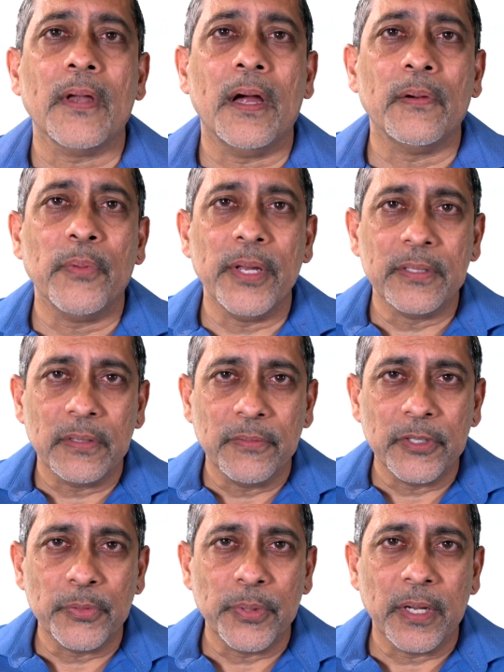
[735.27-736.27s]
are ways
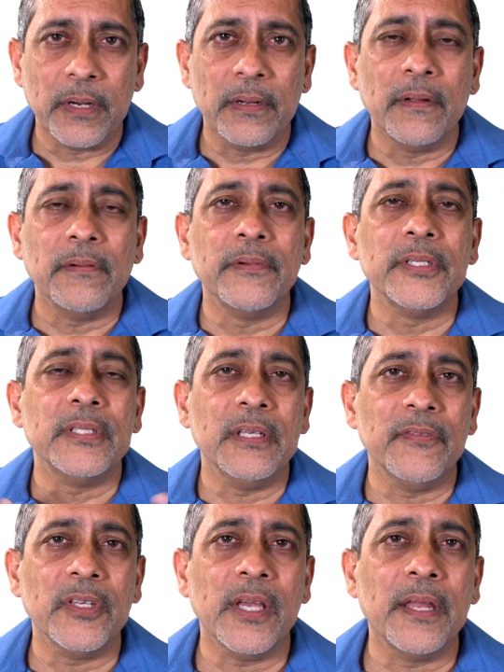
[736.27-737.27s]
in which we are
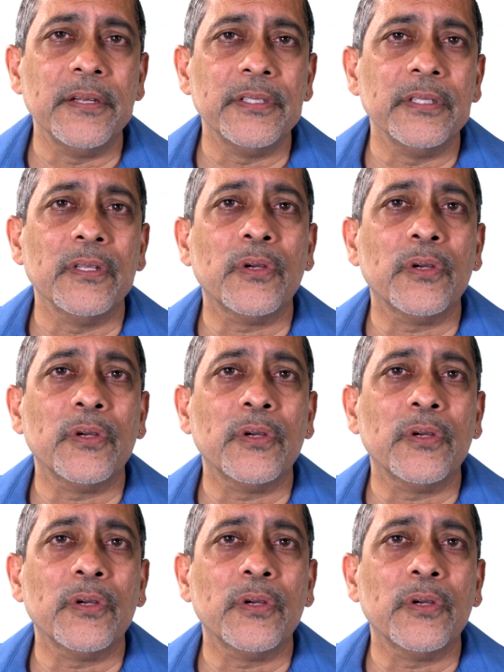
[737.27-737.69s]
receiving energy.